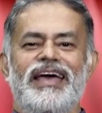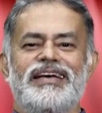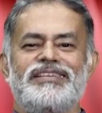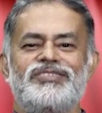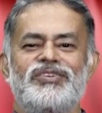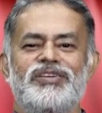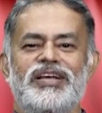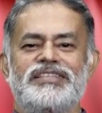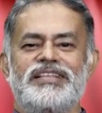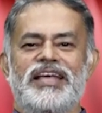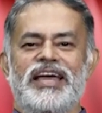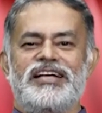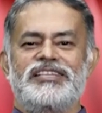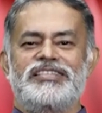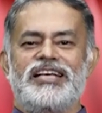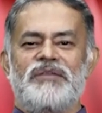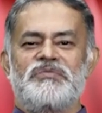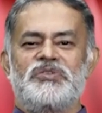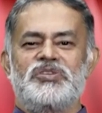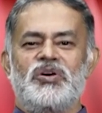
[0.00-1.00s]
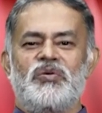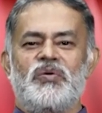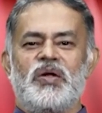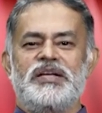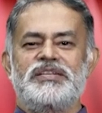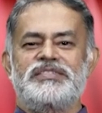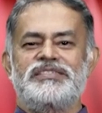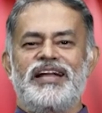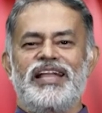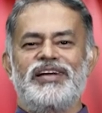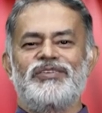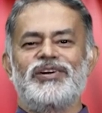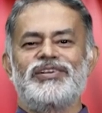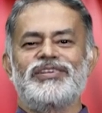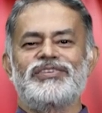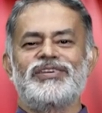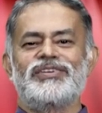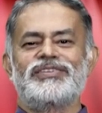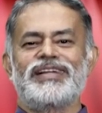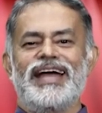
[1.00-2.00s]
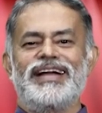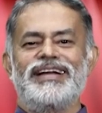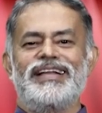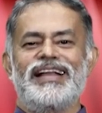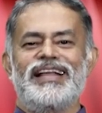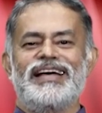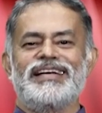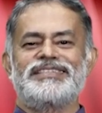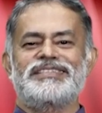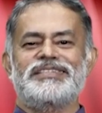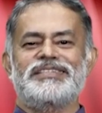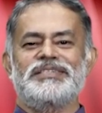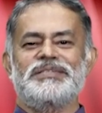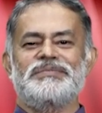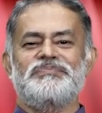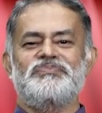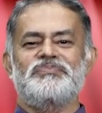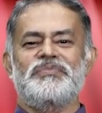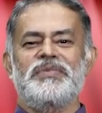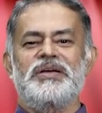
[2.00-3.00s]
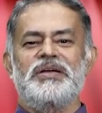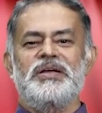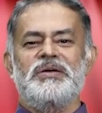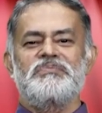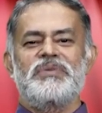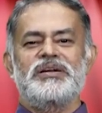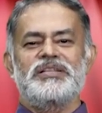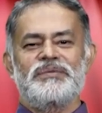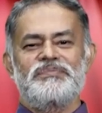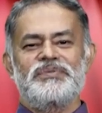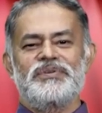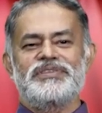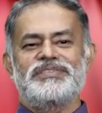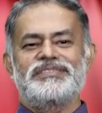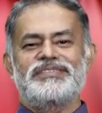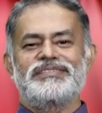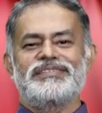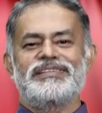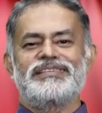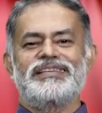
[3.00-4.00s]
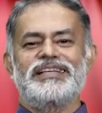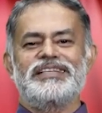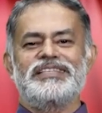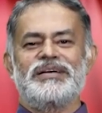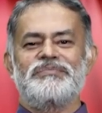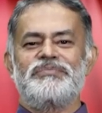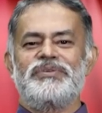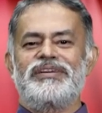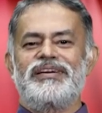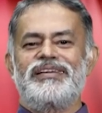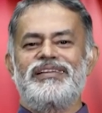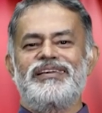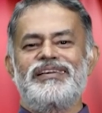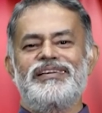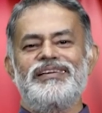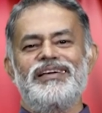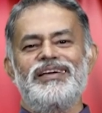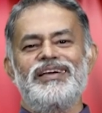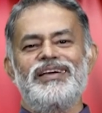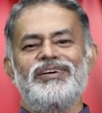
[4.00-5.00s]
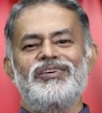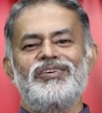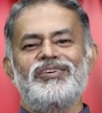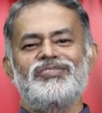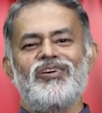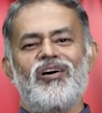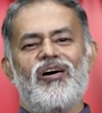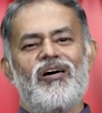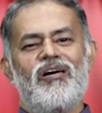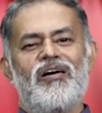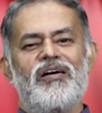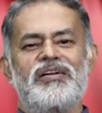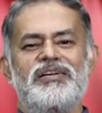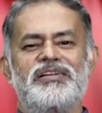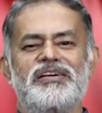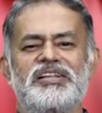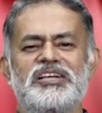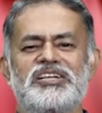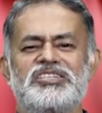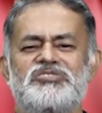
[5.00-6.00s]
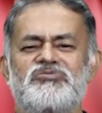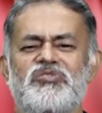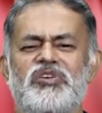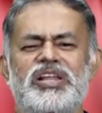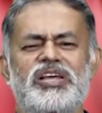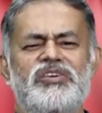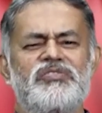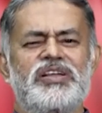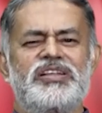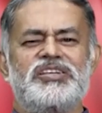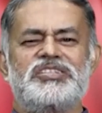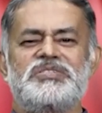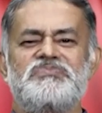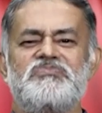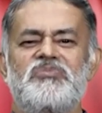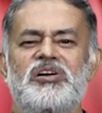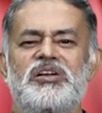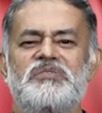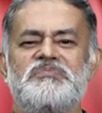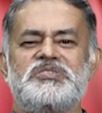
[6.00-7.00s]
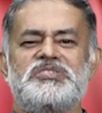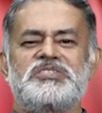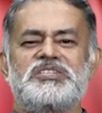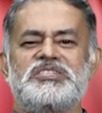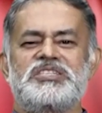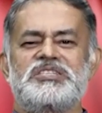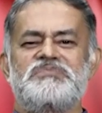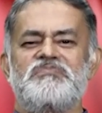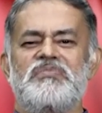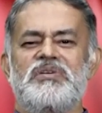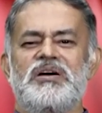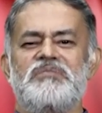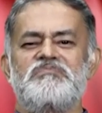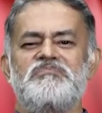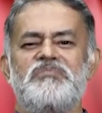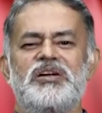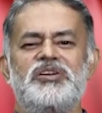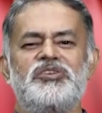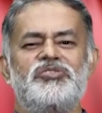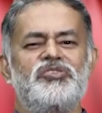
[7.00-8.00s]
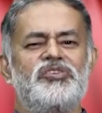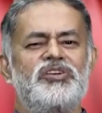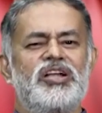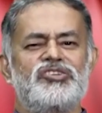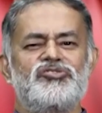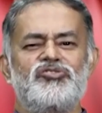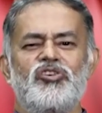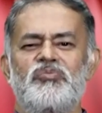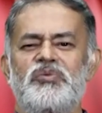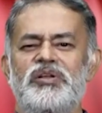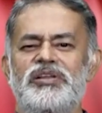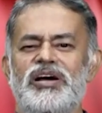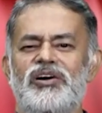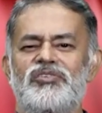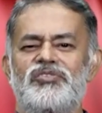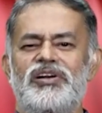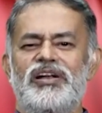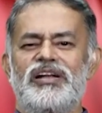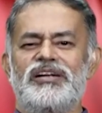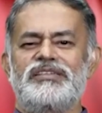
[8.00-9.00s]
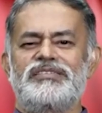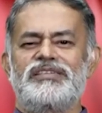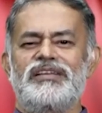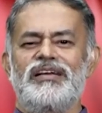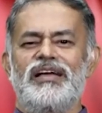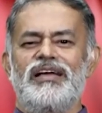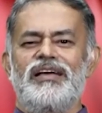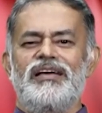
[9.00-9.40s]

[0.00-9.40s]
As soon as the exam is over, he said, I want to go to Ideal Ice Cream. Mm-hmm. But the person in the beginning was ordinary, very, very small businessman, but he did have so many outlets.